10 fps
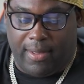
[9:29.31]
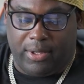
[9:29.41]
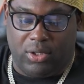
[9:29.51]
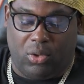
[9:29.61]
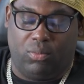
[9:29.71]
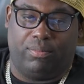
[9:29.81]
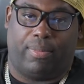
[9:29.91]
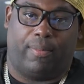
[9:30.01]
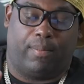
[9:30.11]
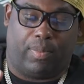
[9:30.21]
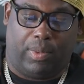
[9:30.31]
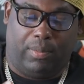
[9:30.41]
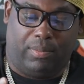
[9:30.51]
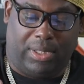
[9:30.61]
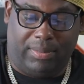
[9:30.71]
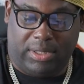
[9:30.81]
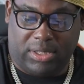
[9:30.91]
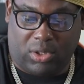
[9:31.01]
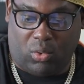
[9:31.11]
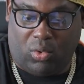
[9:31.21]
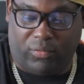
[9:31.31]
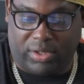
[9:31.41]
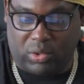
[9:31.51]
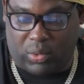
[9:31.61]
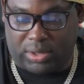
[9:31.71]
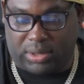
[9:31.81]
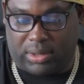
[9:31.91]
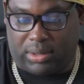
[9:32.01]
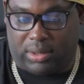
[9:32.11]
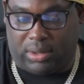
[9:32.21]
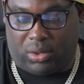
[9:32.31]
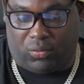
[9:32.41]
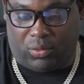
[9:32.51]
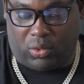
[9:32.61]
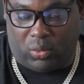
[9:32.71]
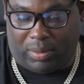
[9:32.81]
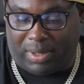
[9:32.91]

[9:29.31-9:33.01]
let me just go over this question, real quick.